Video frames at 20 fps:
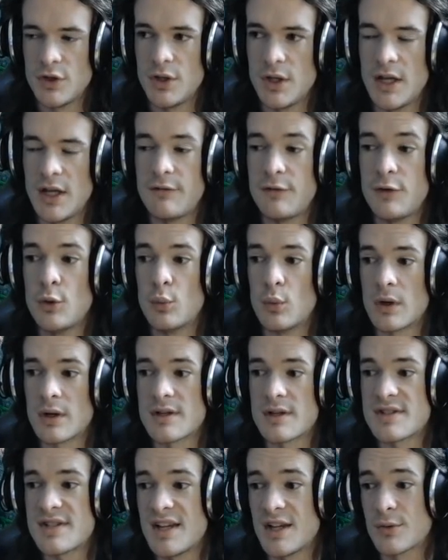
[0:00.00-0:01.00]
If you want
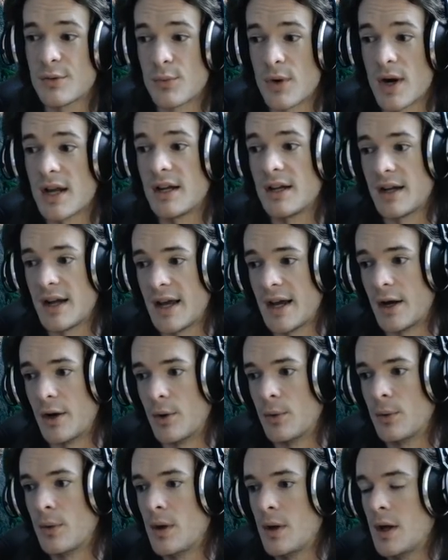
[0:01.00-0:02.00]
to see it right
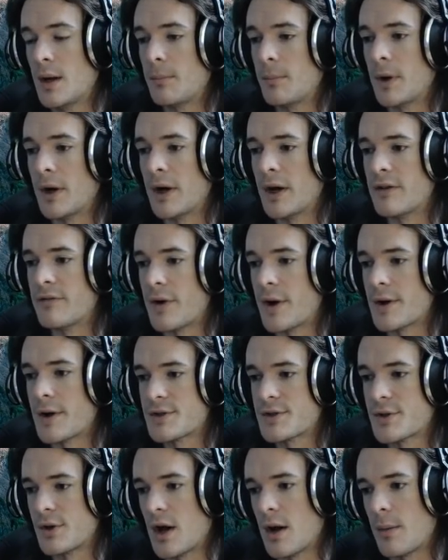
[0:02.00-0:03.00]
now, my
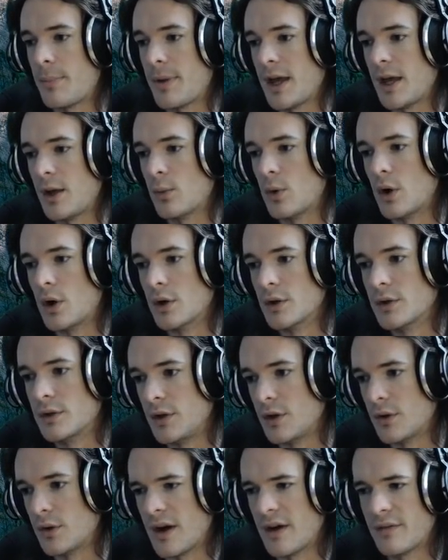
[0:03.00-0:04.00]
VODs are not paywalled.
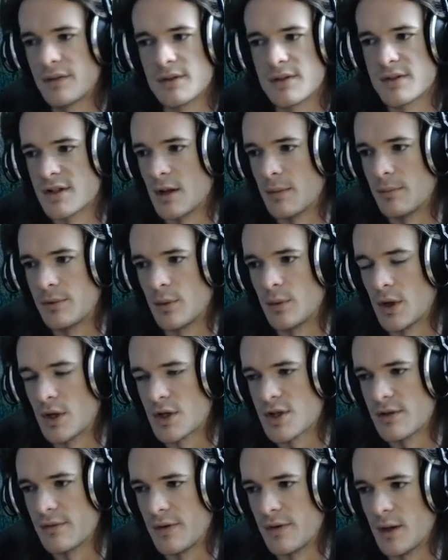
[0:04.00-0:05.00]
You don't have to sub to
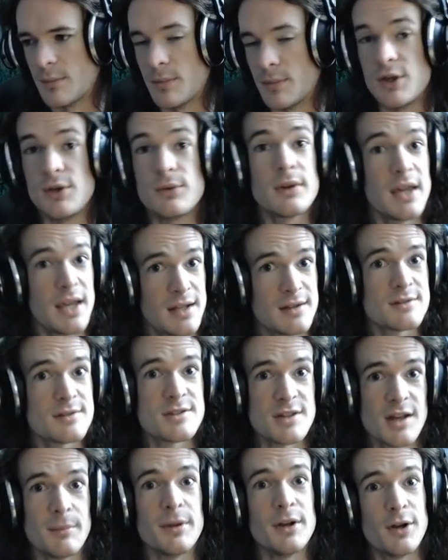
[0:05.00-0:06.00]
watch the VOD, but you can
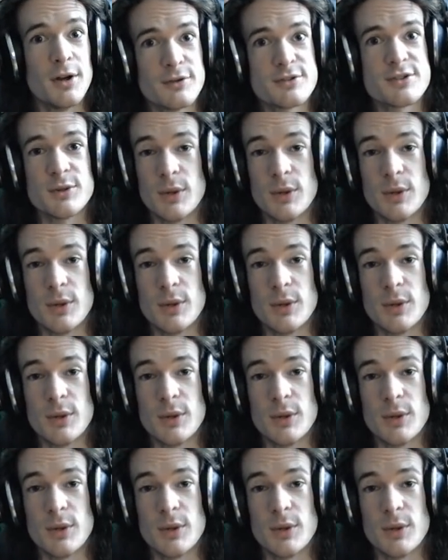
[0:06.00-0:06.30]
sub and also